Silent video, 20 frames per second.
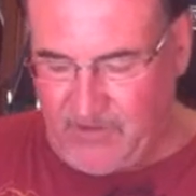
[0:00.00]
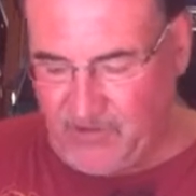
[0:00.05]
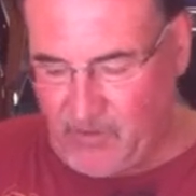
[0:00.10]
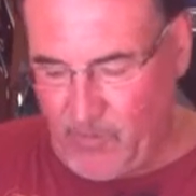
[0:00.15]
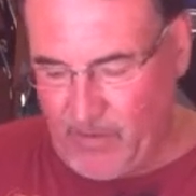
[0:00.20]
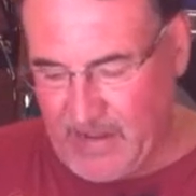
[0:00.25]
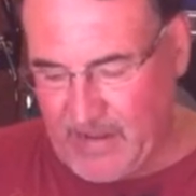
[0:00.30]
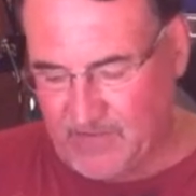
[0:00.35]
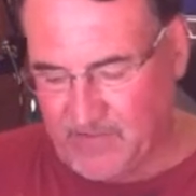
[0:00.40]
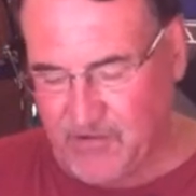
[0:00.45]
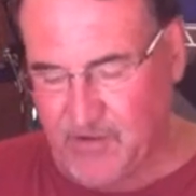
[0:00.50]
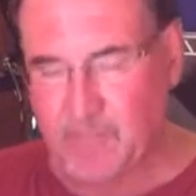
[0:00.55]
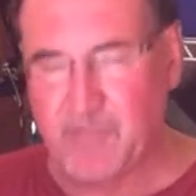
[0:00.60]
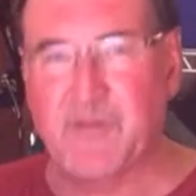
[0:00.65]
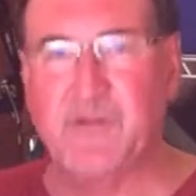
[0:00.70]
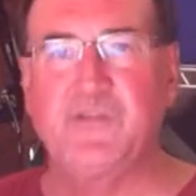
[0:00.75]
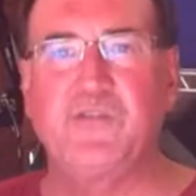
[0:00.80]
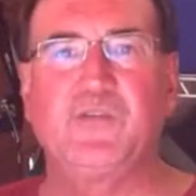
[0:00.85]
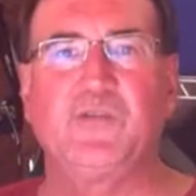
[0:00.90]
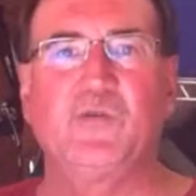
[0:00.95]
So we got
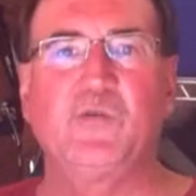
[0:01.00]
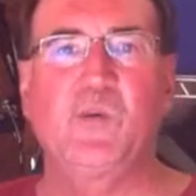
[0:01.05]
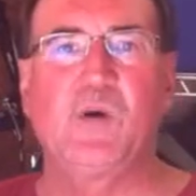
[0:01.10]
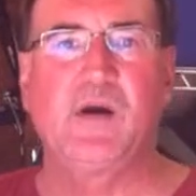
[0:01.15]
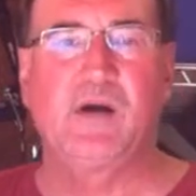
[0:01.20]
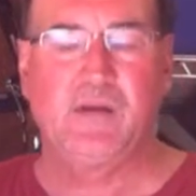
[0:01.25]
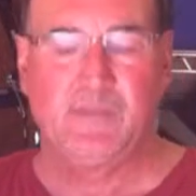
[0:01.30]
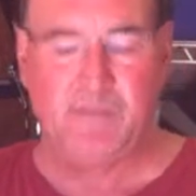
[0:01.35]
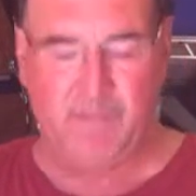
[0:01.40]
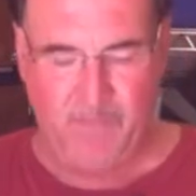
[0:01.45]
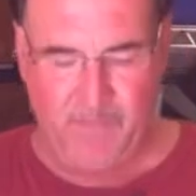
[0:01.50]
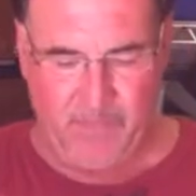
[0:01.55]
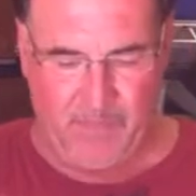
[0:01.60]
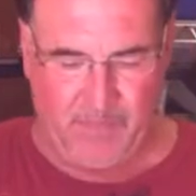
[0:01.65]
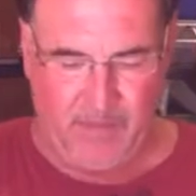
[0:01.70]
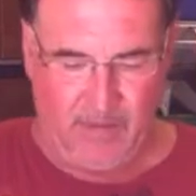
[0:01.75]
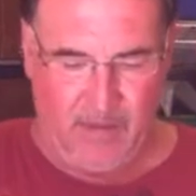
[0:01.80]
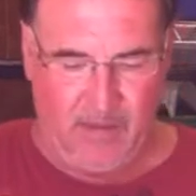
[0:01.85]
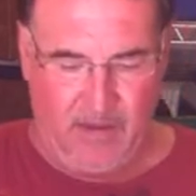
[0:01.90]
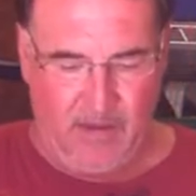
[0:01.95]
something to
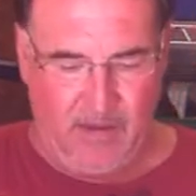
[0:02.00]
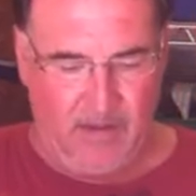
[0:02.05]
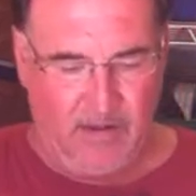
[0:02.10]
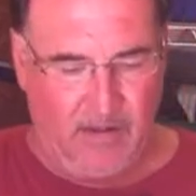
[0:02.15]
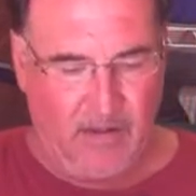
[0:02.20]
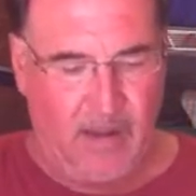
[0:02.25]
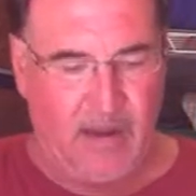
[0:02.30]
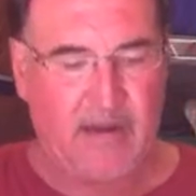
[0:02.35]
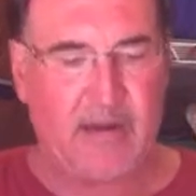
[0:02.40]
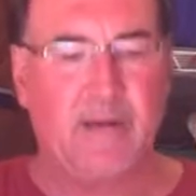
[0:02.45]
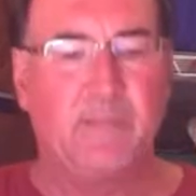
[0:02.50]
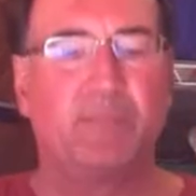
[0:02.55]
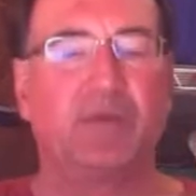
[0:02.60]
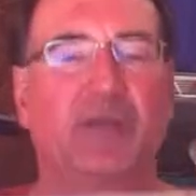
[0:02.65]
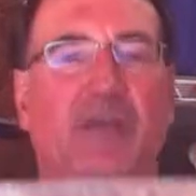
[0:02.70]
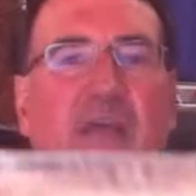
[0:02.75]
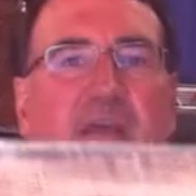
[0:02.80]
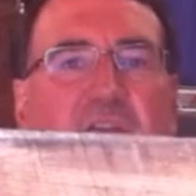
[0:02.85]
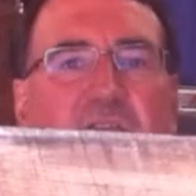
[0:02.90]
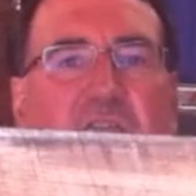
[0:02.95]
line up
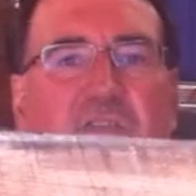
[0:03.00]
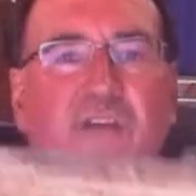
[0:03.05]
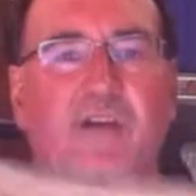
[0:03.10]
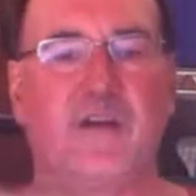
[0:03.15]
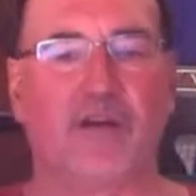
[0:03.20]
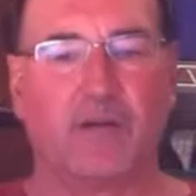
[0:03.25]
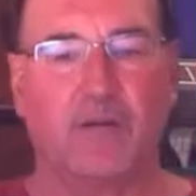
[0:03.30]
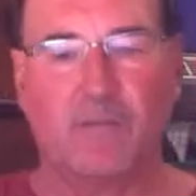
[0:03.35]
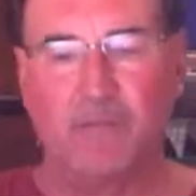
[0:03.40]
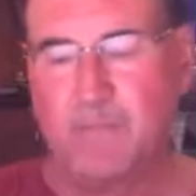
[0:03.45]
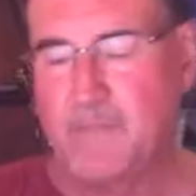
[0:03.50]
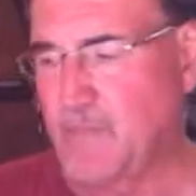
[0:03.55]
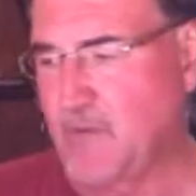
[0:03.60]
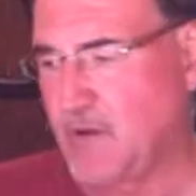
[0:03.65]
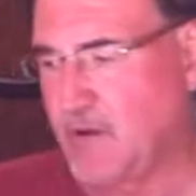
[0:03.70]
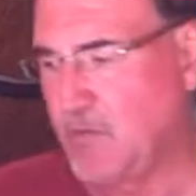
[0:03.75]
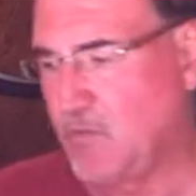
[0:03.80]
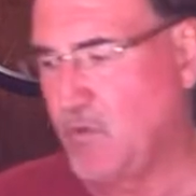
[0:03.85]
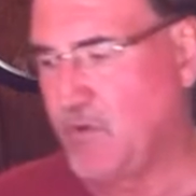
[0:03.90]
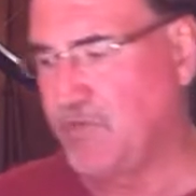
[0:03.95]
against there
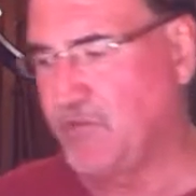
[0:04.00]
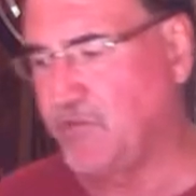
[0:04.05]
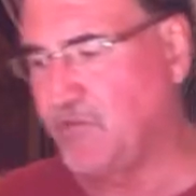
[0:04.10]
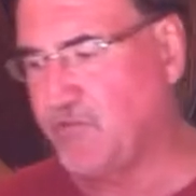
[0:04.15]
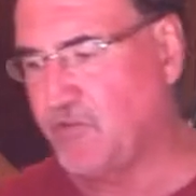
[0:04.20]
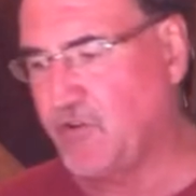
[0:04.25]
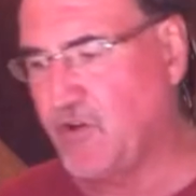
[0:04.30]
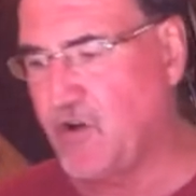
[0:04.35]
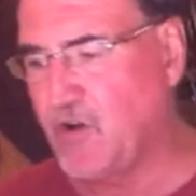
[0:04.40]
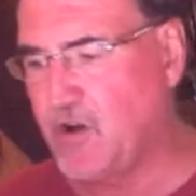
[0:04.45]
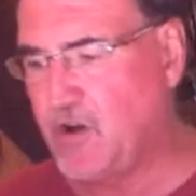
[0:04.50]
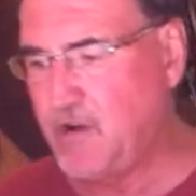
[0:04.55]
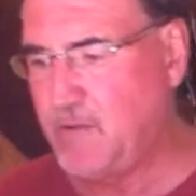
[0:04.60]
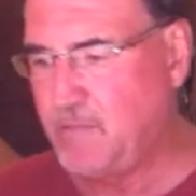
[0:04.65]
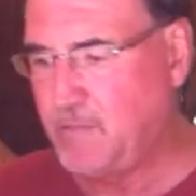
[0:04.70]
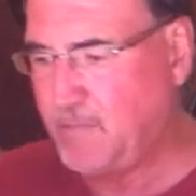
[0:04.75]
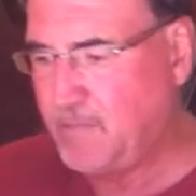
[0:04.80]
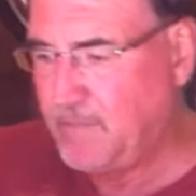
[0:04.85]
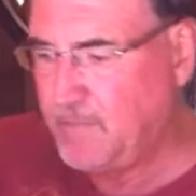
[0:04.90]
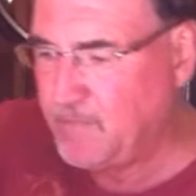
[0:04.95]
with the saw.
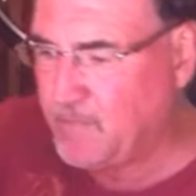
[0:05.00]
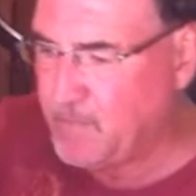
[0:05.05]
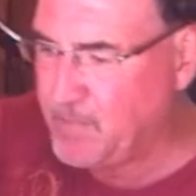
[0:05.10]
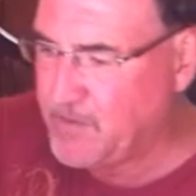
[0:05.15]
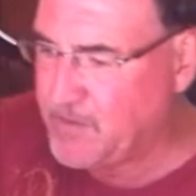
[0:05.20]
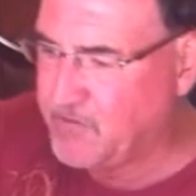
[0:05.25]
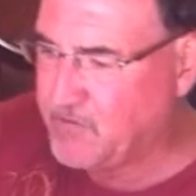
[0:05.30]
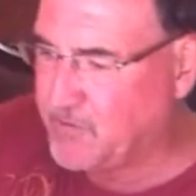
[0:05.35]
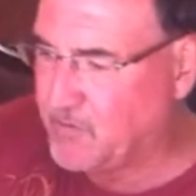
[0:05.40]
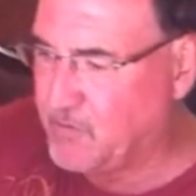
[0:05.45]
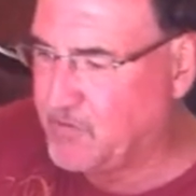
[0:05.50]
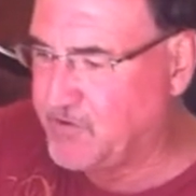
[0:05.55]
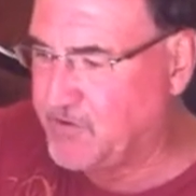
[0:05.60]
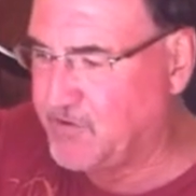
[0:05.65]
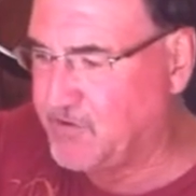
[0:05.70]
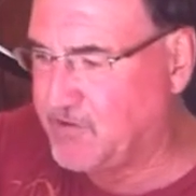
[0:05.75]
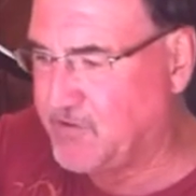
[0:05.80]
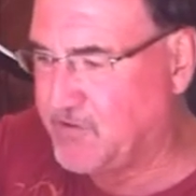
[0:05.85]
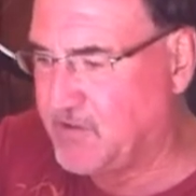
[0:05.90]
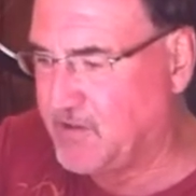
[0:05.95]
So we'll
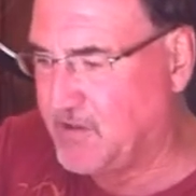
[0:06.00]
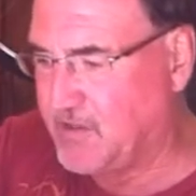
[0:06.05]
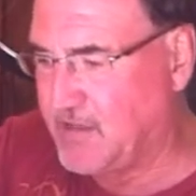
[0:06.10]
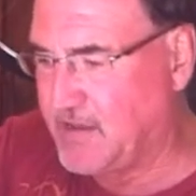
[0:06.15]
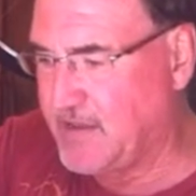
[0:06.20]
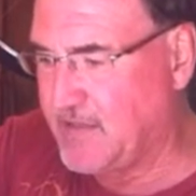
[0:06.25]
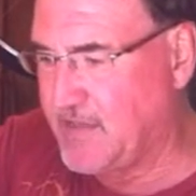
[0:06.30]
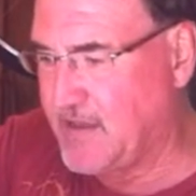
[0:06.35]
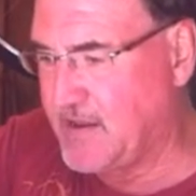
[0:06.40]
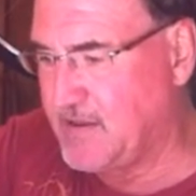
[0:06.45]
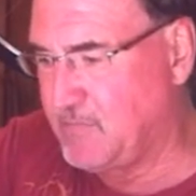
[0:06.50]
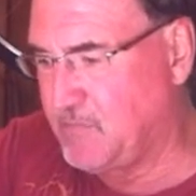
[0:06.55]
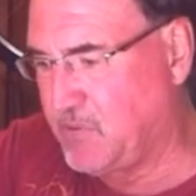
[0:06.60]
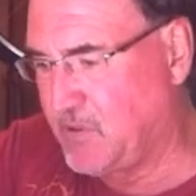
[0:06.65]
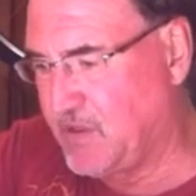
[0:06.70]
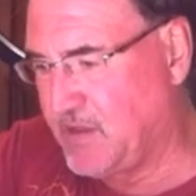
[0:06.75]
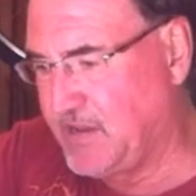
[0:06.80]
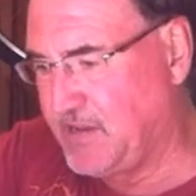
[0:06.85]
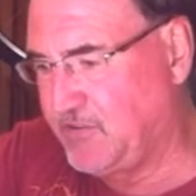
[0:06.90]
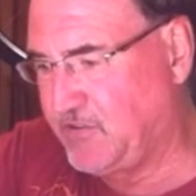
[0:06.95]
just lay that in
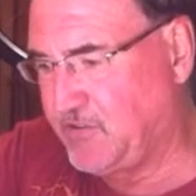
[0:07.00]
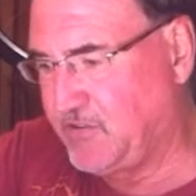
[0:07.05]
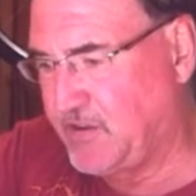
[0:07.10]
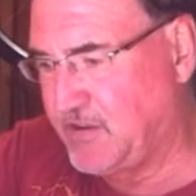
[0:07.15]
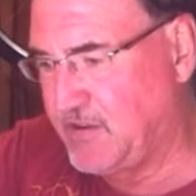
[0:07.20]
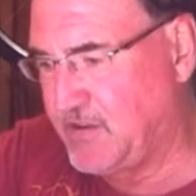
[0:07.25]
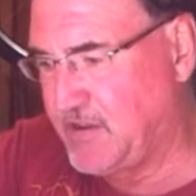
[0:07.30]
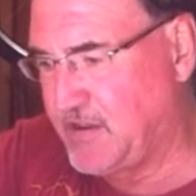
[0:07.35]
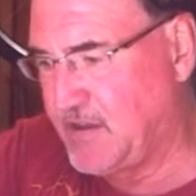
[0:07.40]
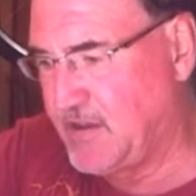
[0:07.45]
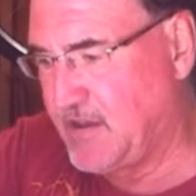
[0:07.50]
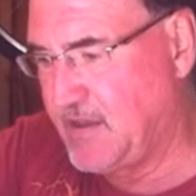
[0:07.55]
place and